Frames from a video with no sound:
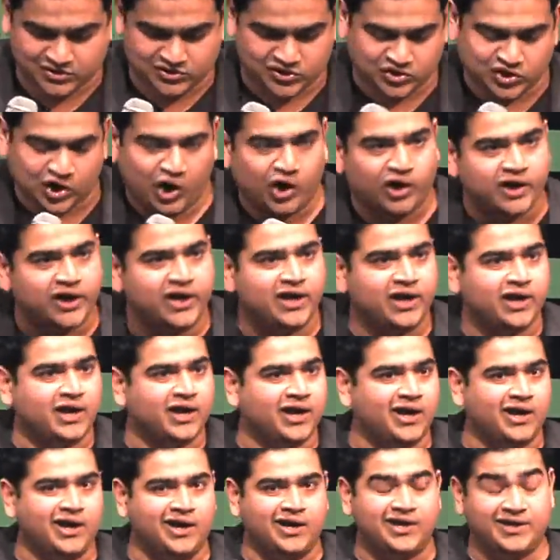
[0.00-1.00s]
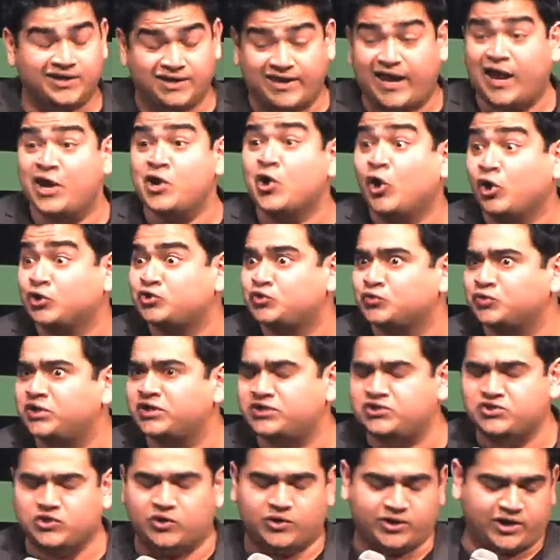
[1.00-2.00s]
joke. Sorry, cannot do
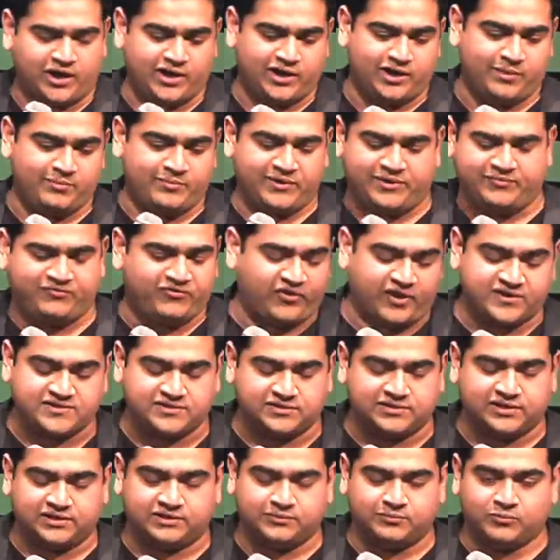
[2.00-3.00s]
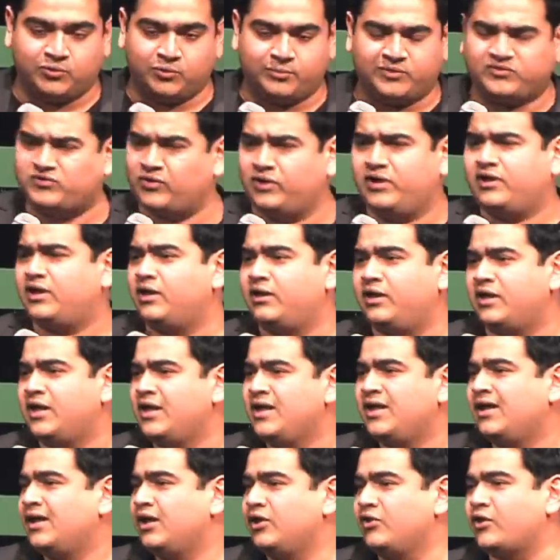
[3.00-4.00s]
that joke. I'm a bit frazzled at the moment. Sorry,
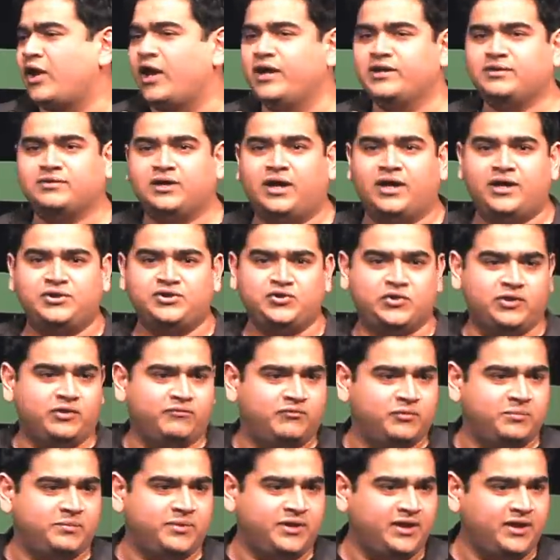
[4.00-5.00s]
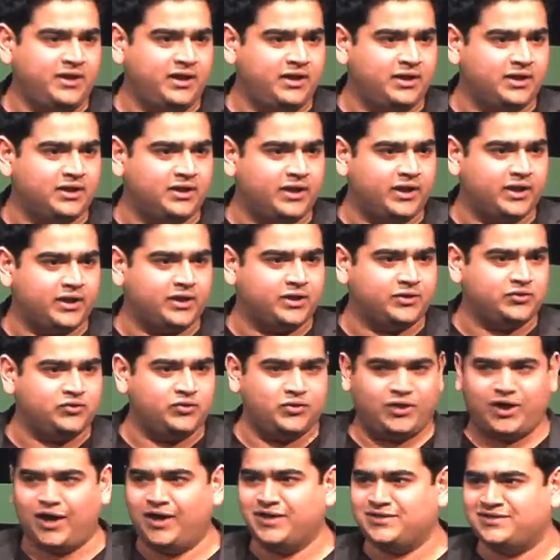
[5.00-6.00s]
look, I shouldn't even be here. Like, do
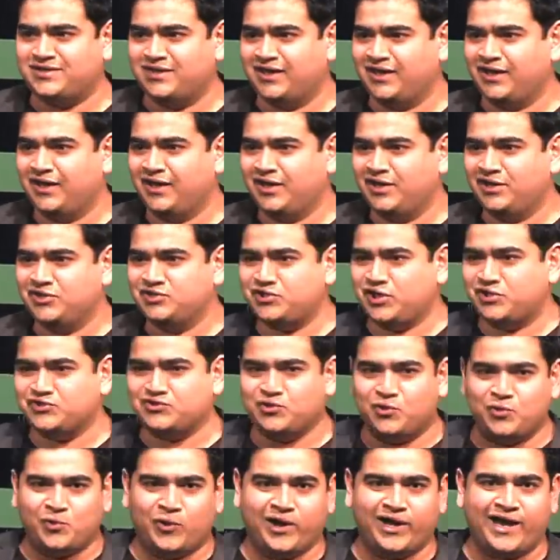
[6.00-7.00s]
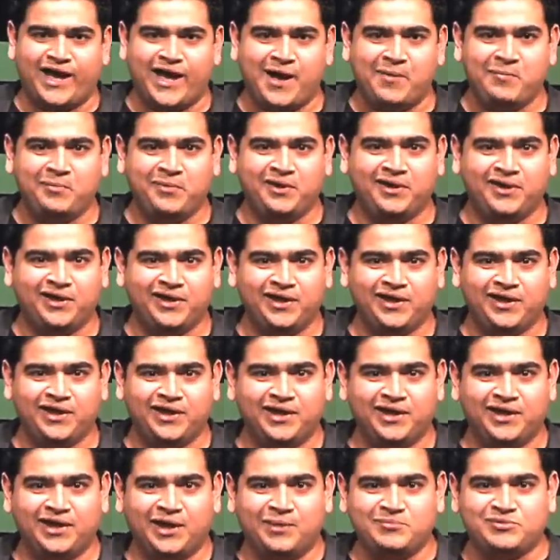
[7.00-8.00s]
you guys know who I am?
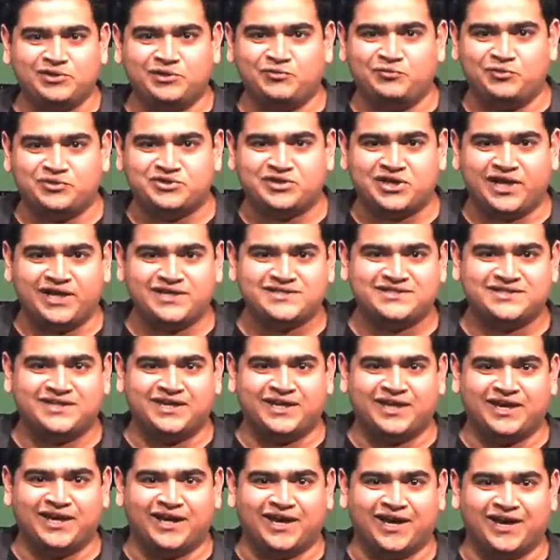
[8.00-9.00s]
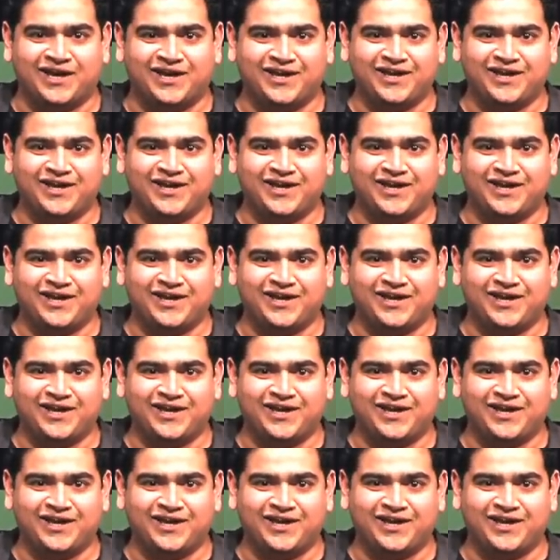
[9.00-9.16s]
I'm Dilruk Jayasinha.